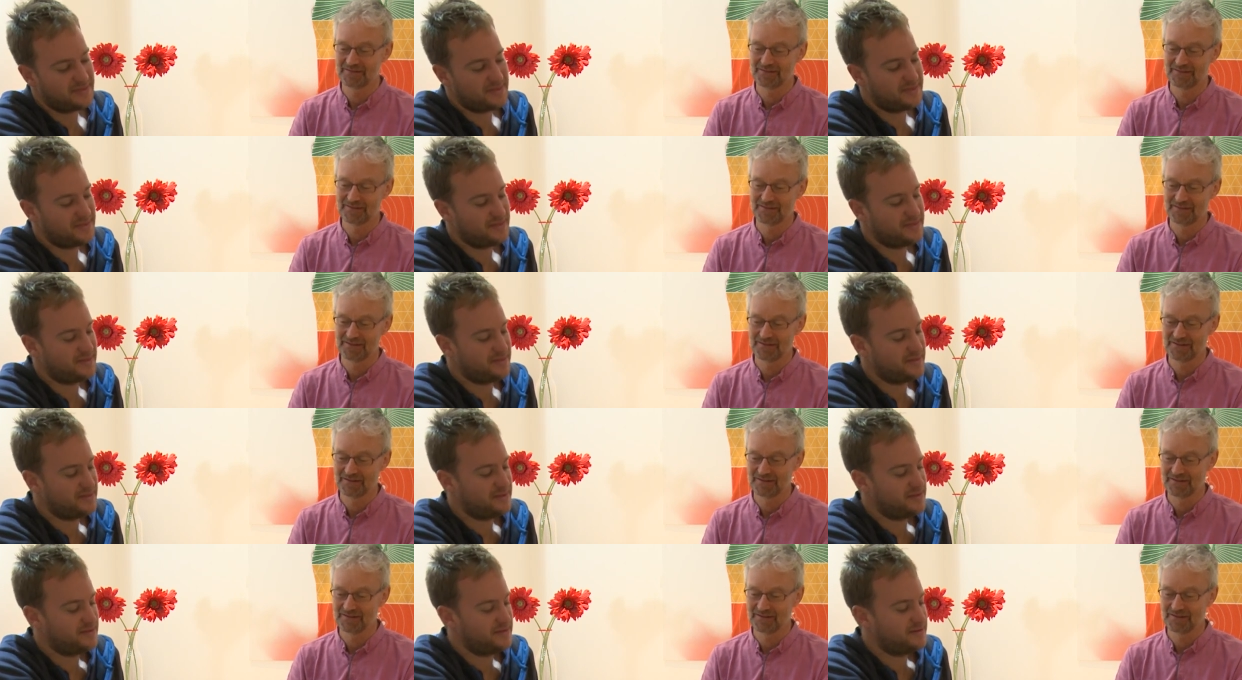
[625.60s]

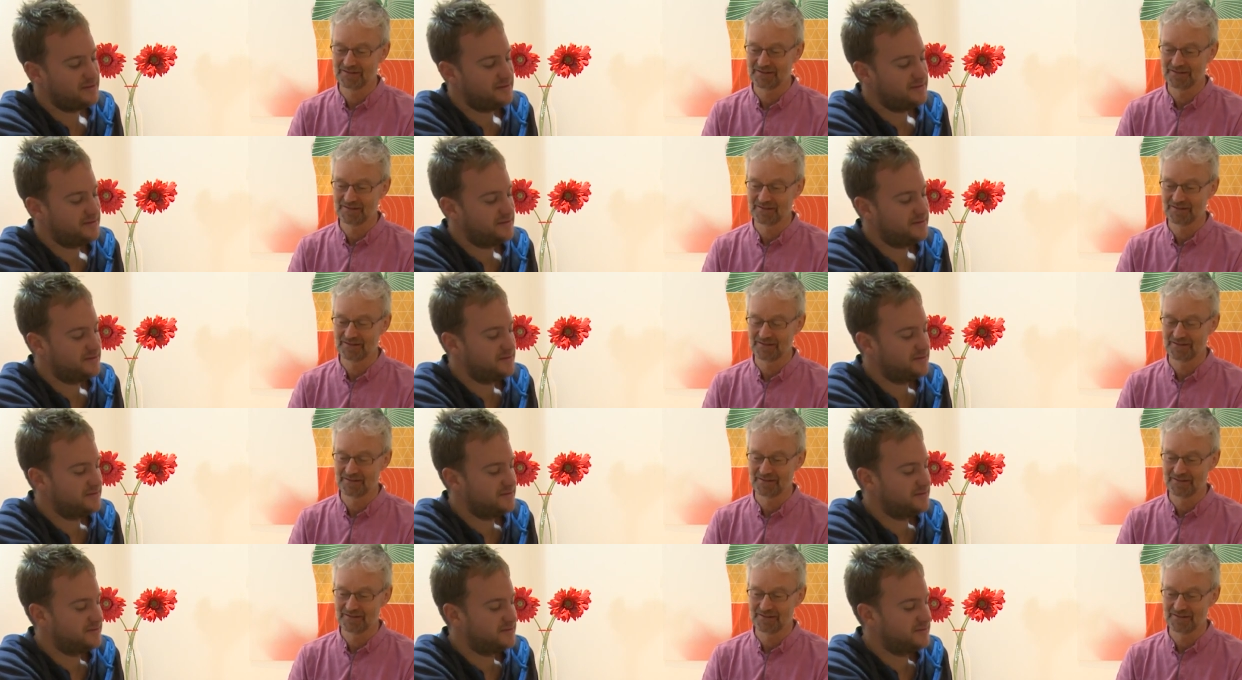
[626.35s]

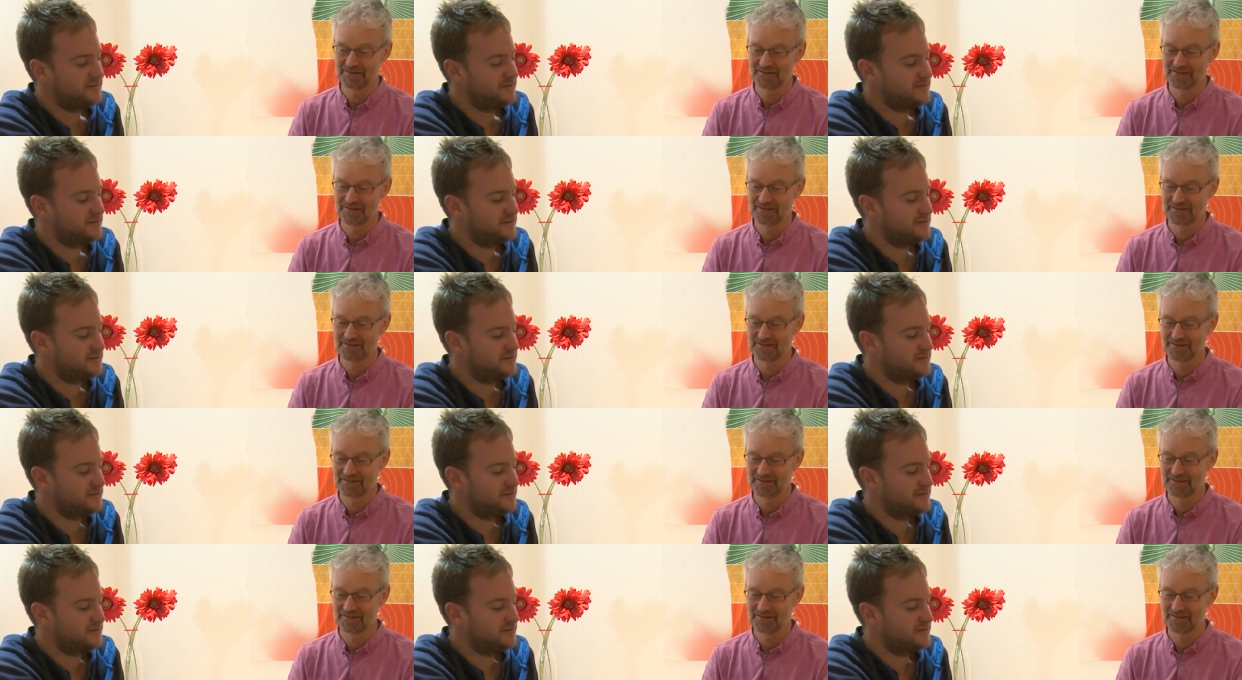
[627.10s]

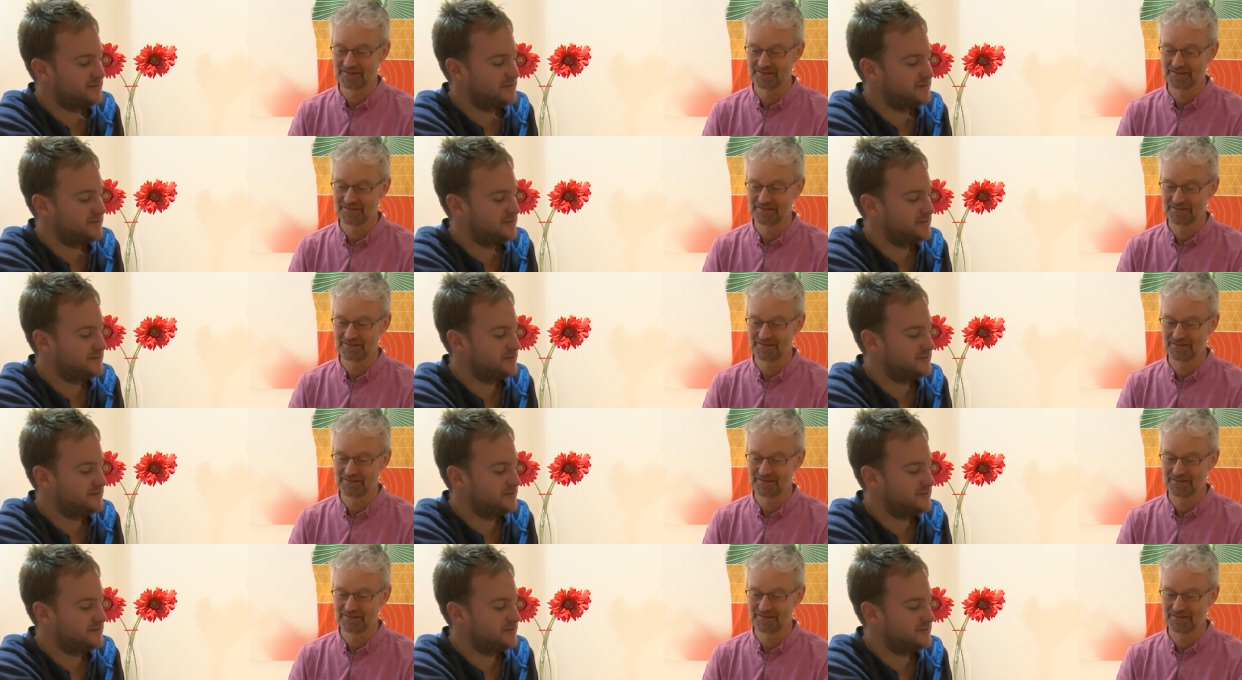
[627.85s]
[no speech]